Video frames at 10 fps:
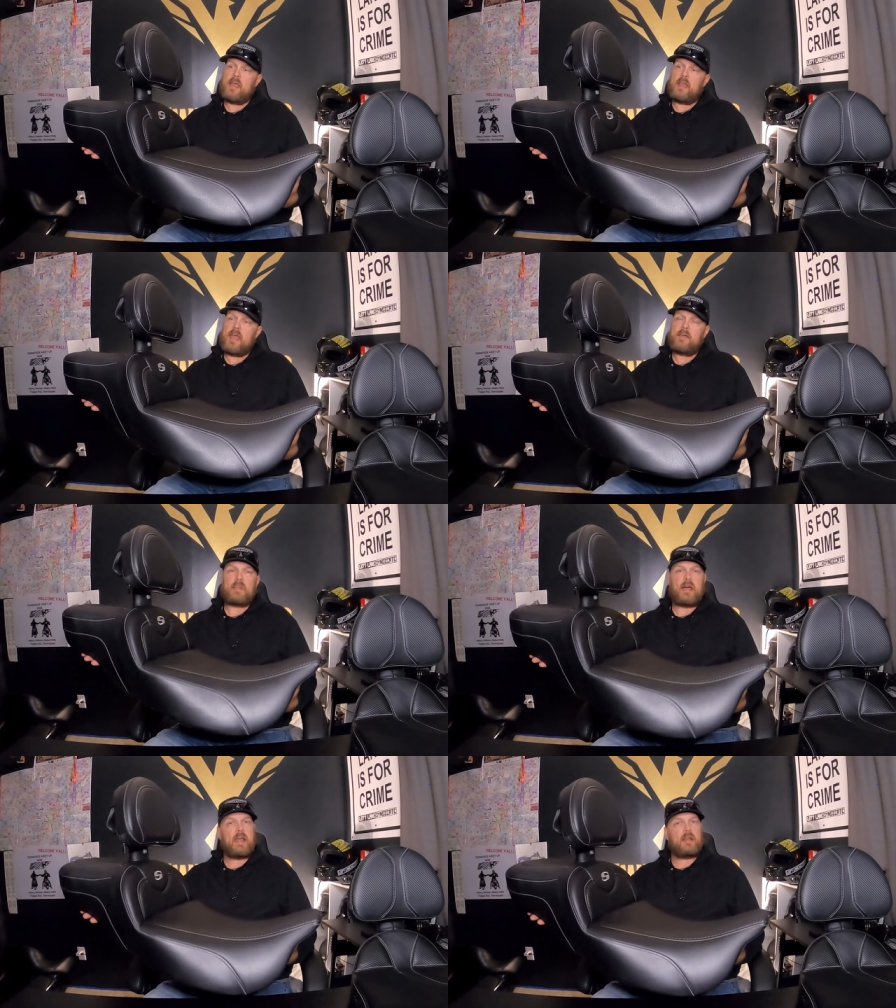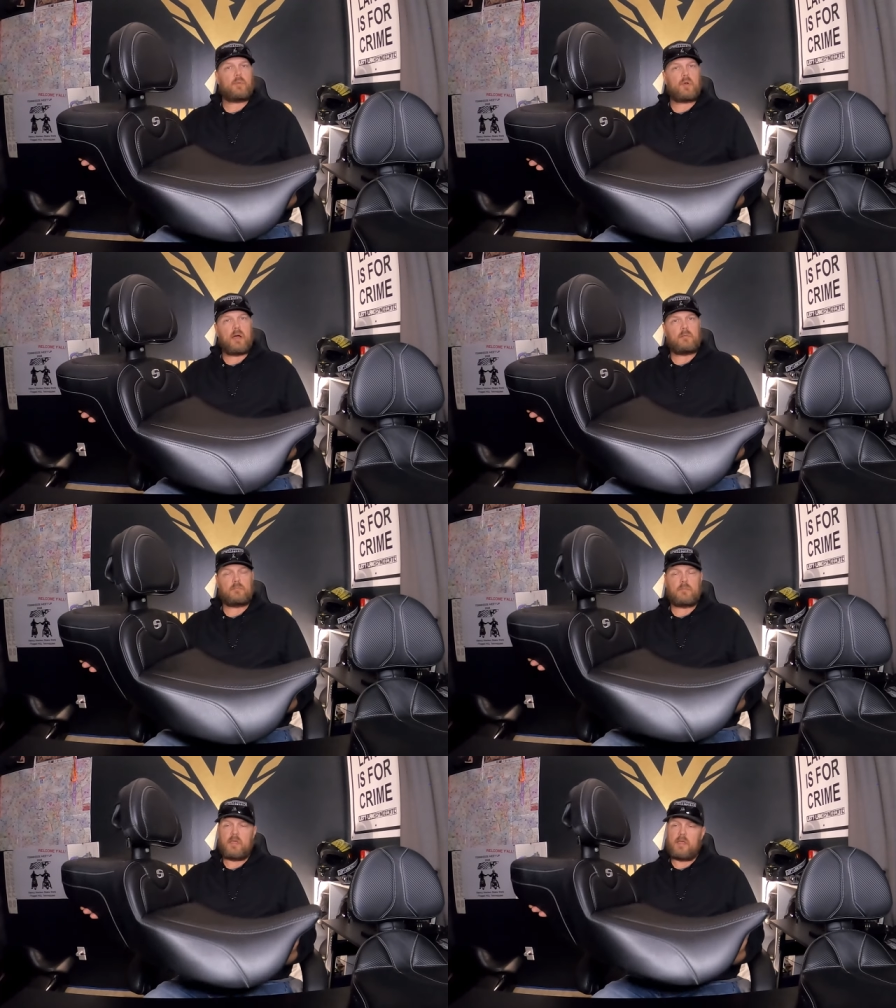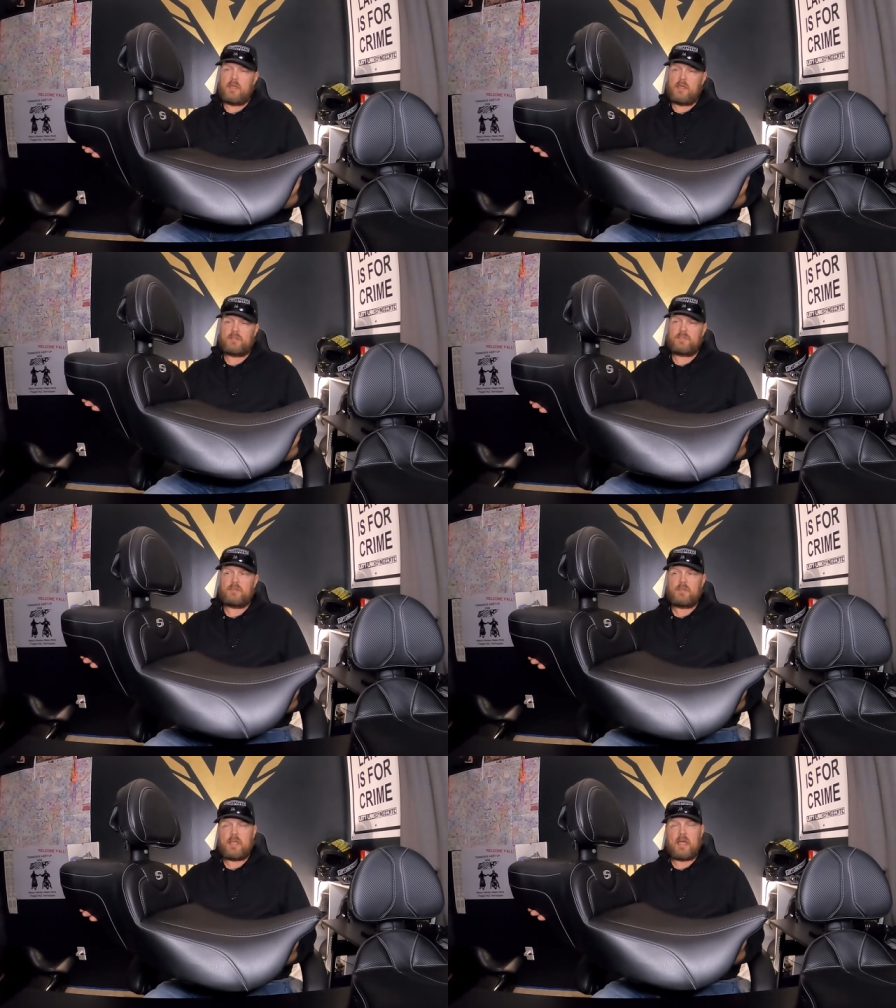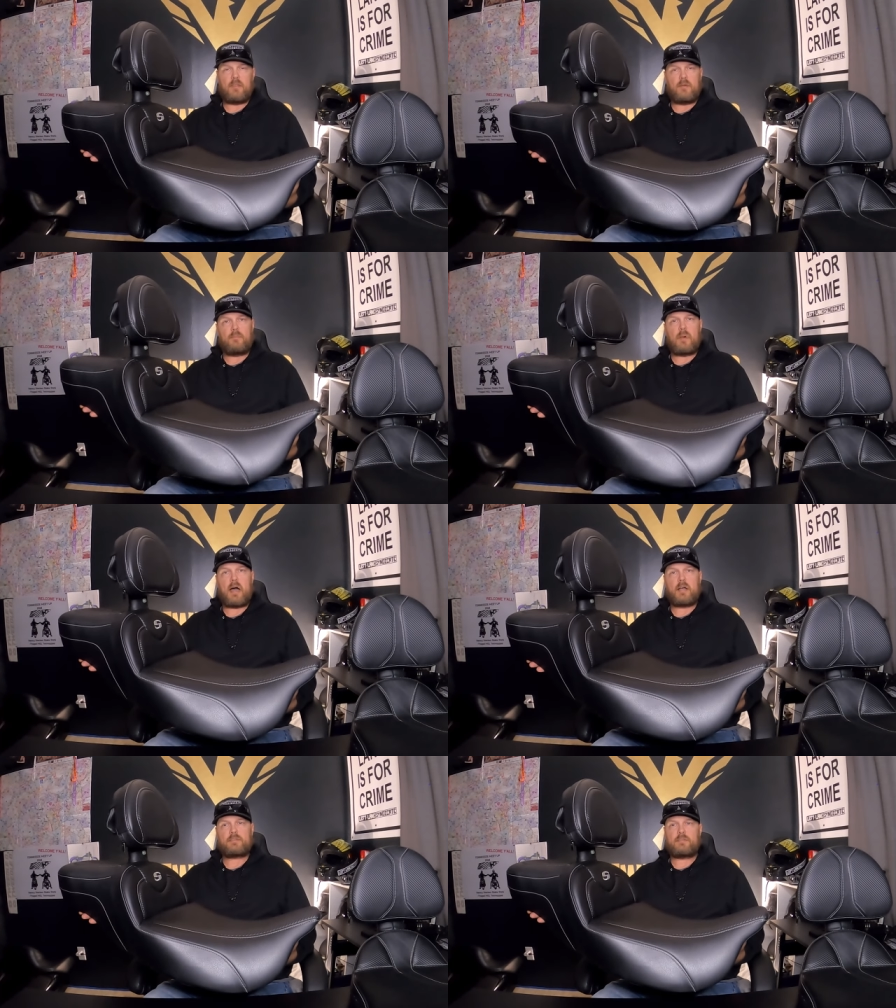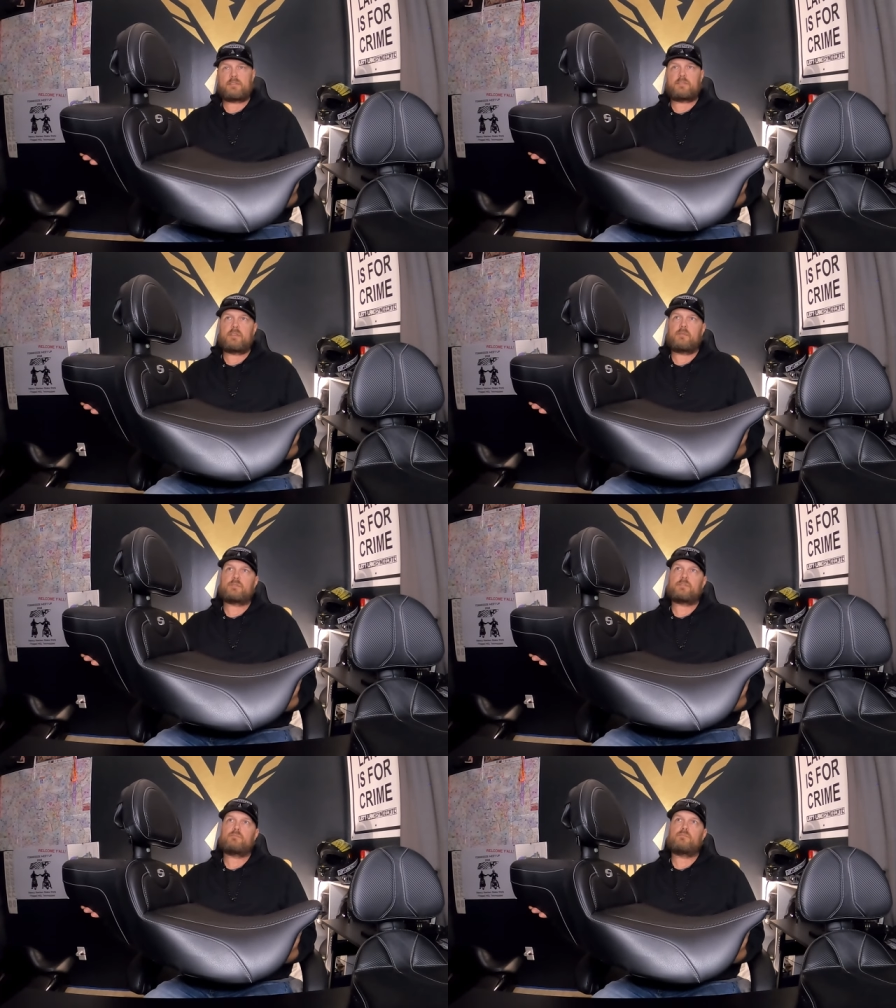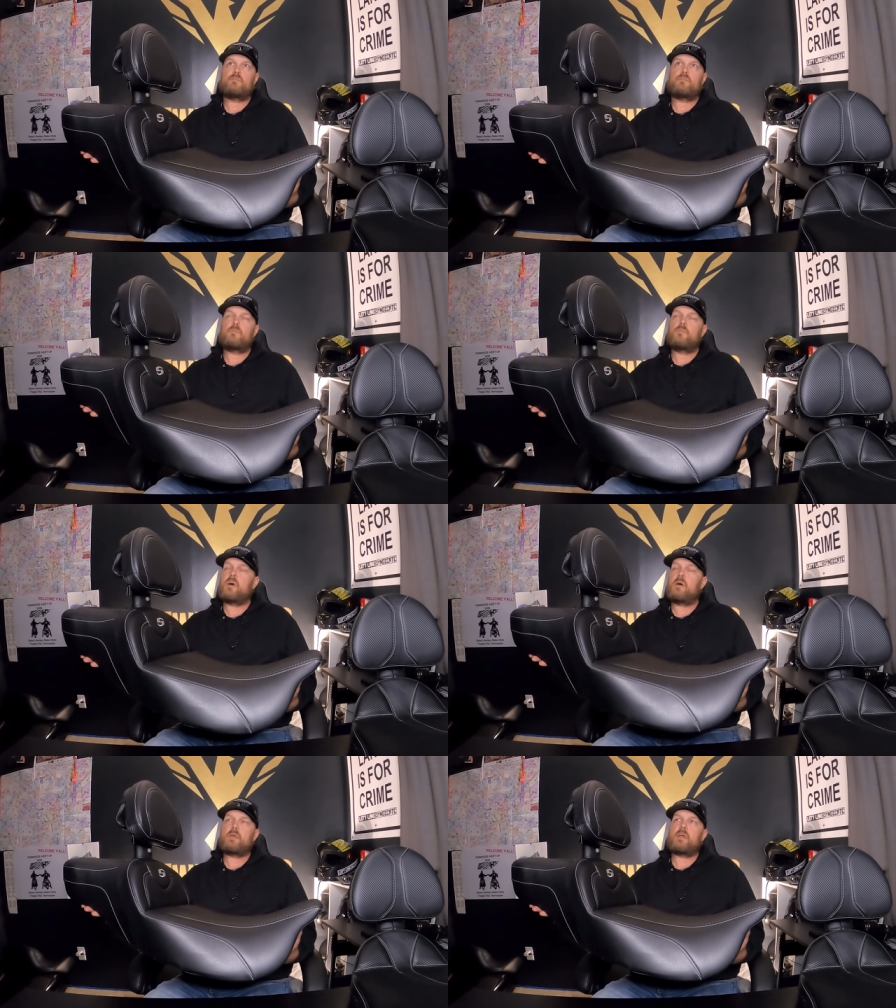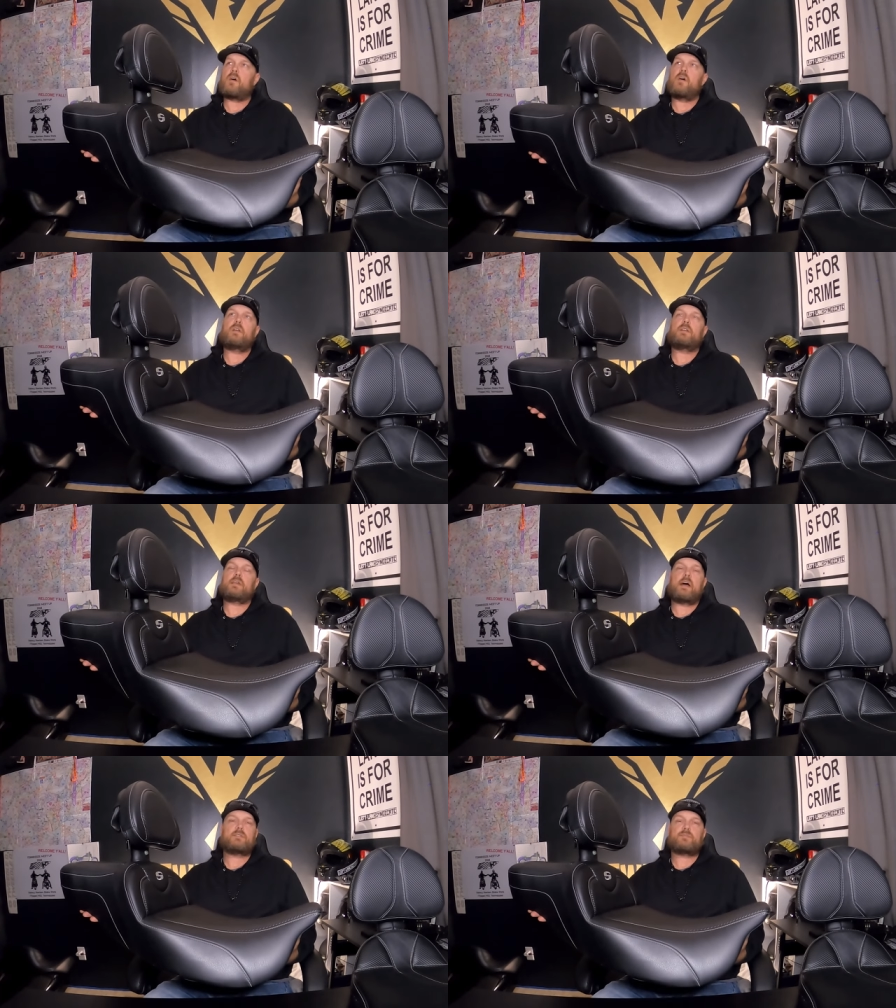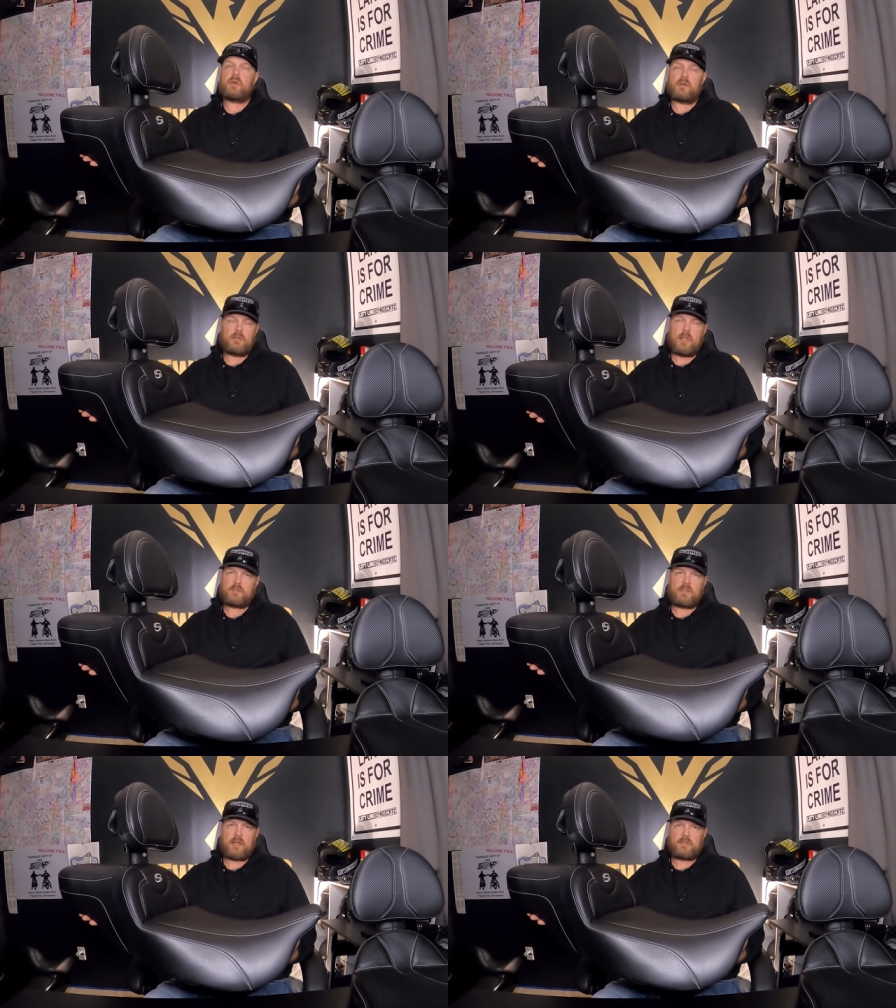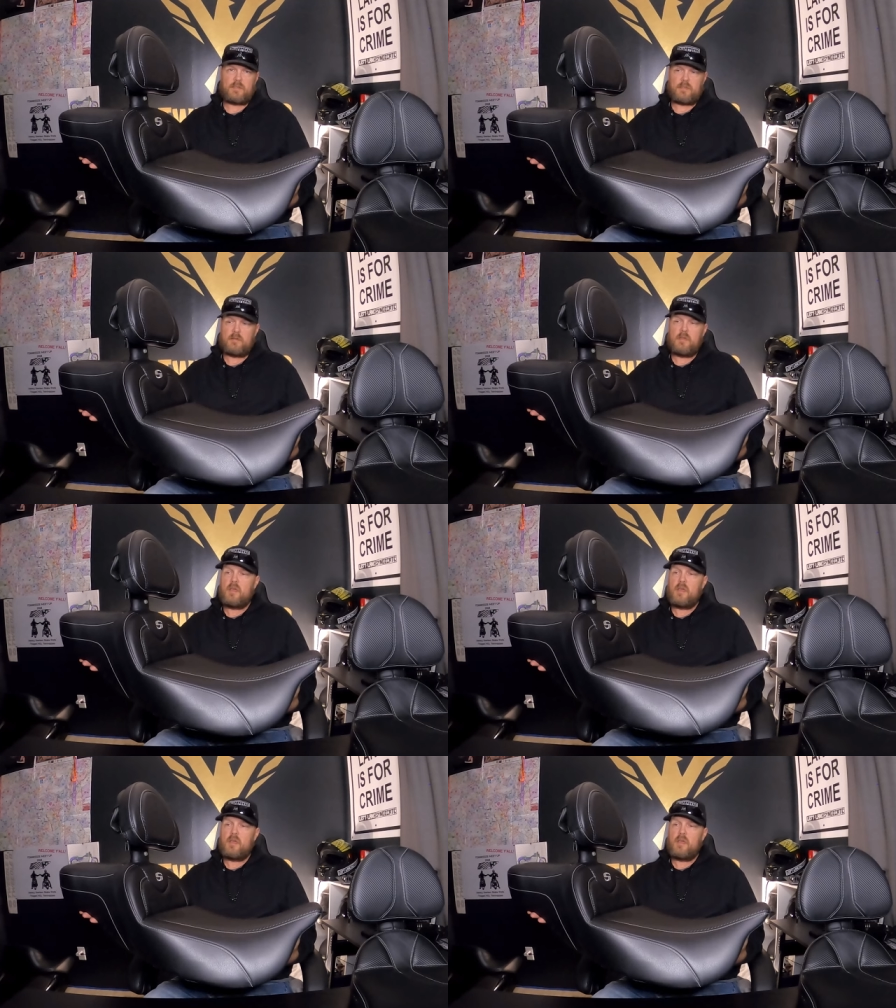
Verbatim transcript: and have not had a problem. Instantly out of the box, this thing was, I mean, 100 times better than that stock seat.